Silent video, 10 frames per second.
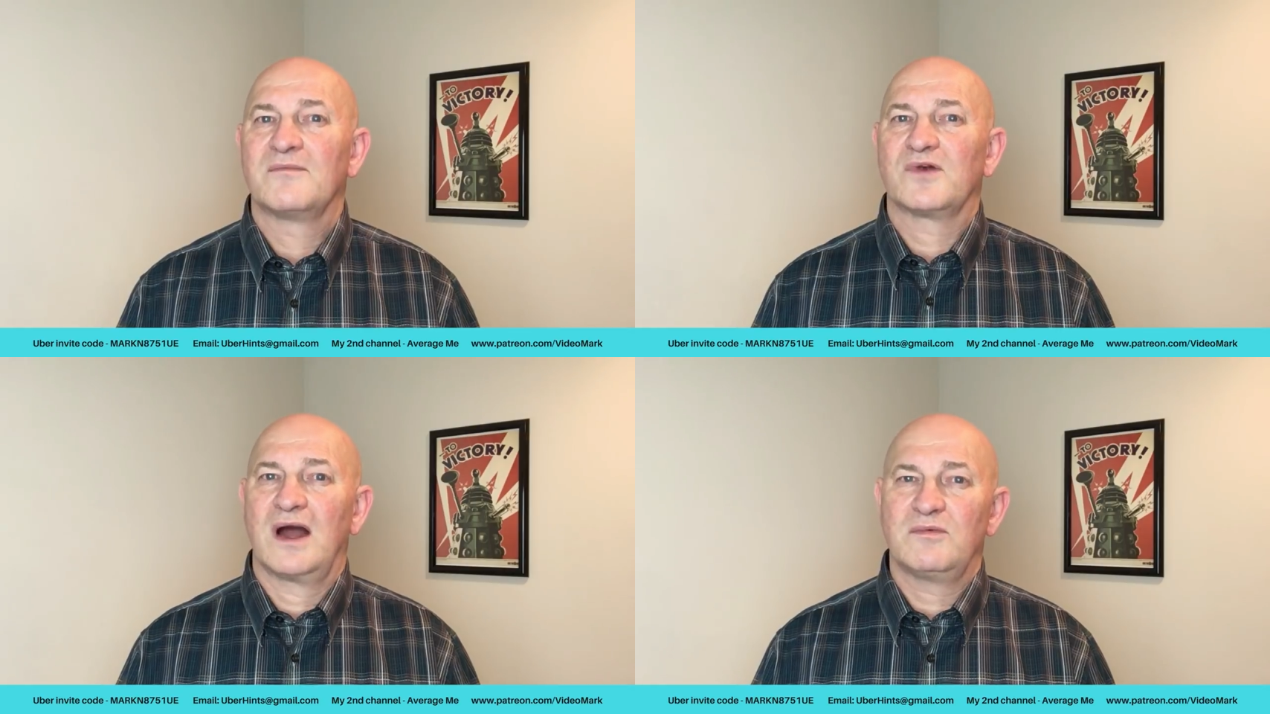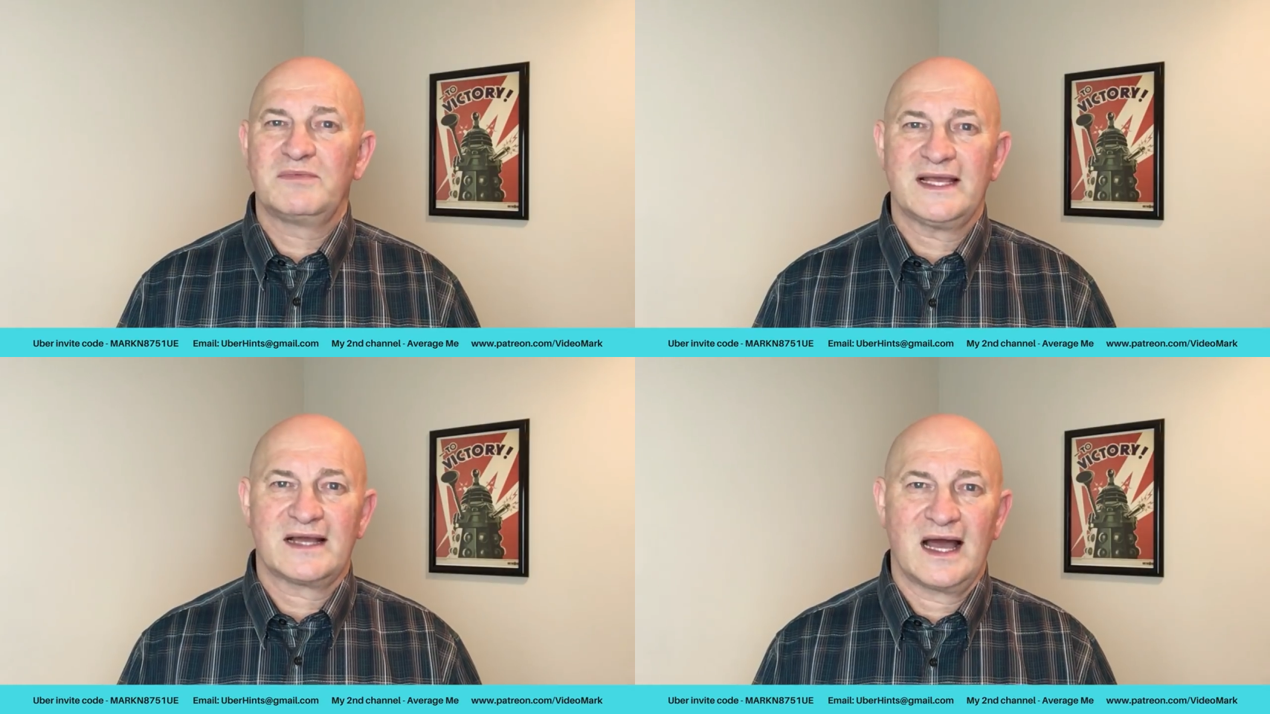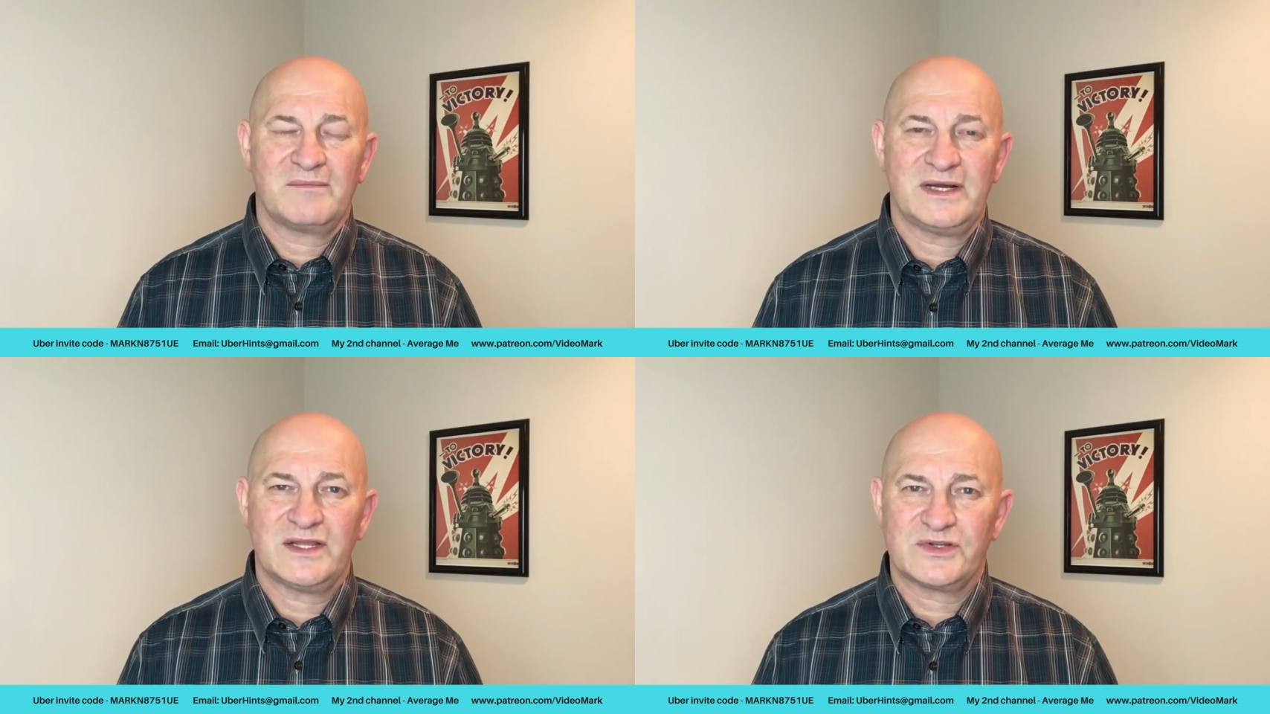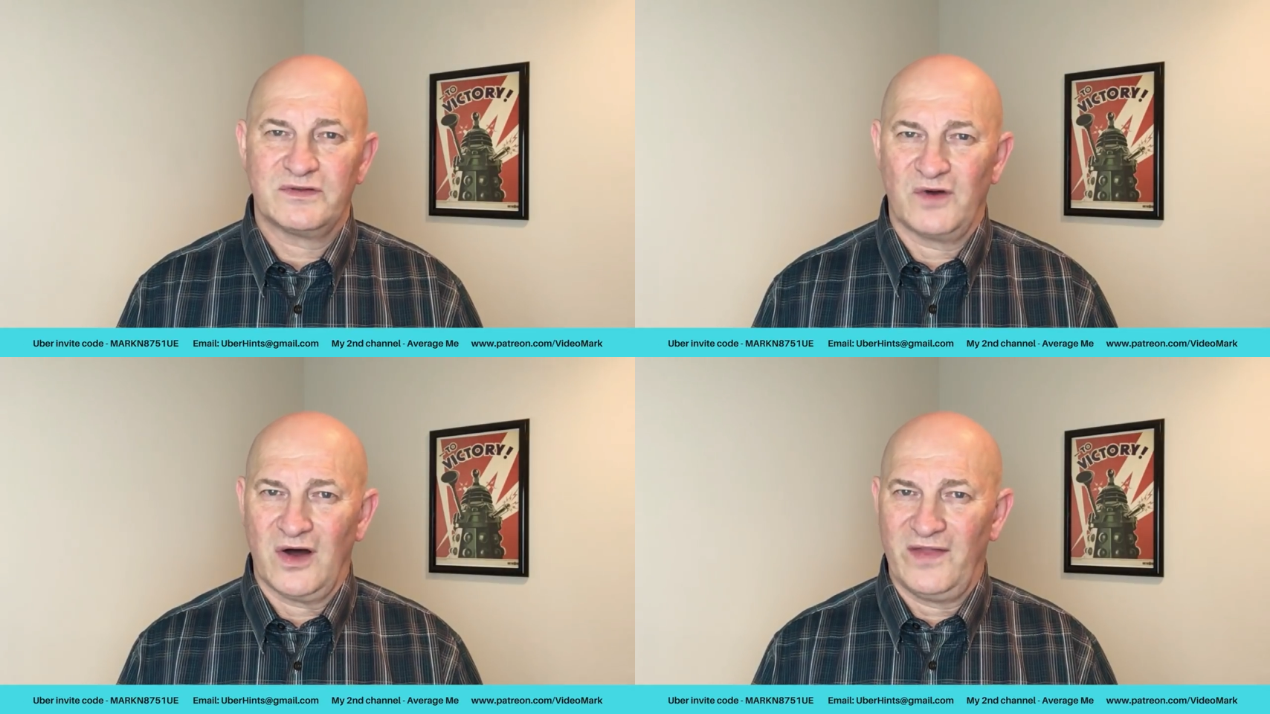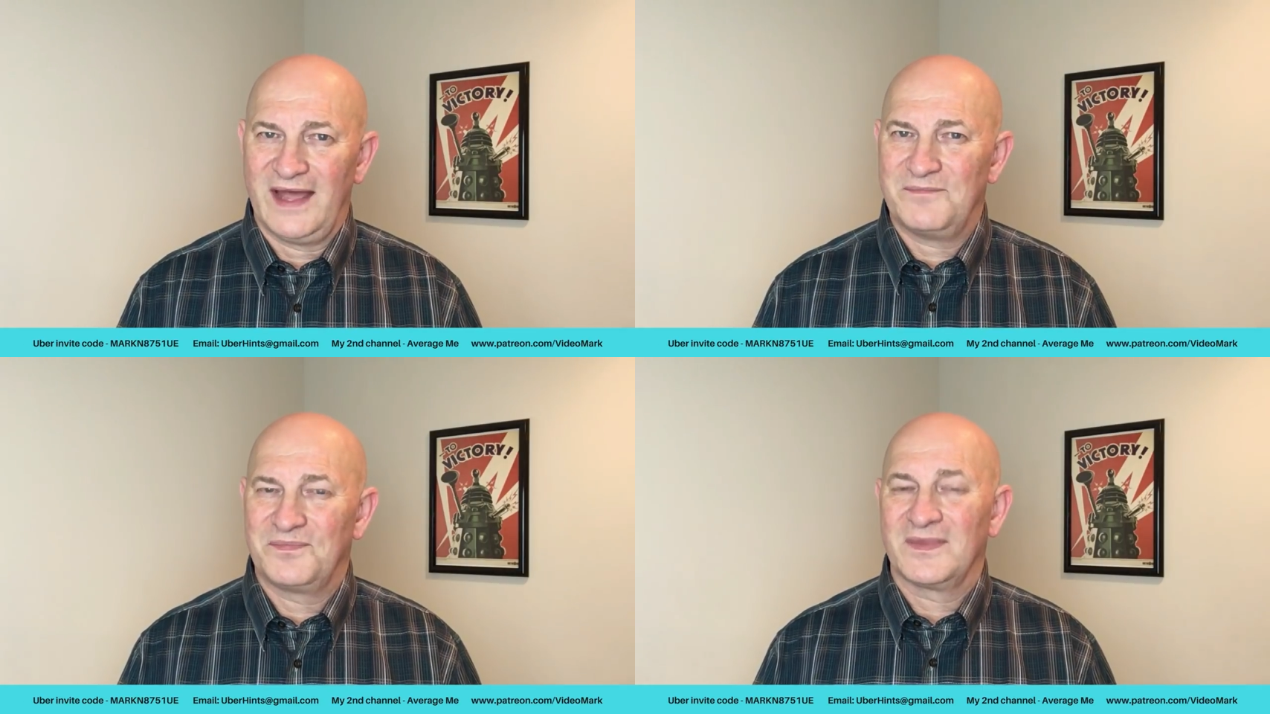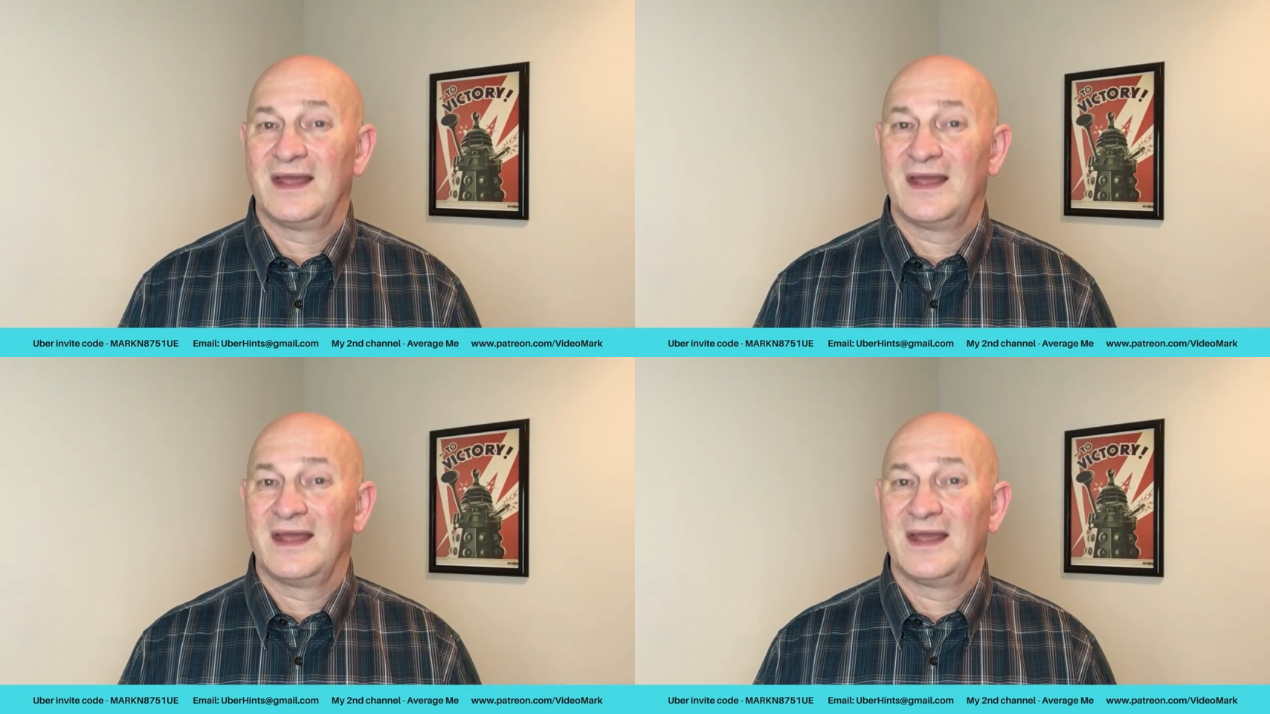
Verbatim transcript: Probably a combination of all that.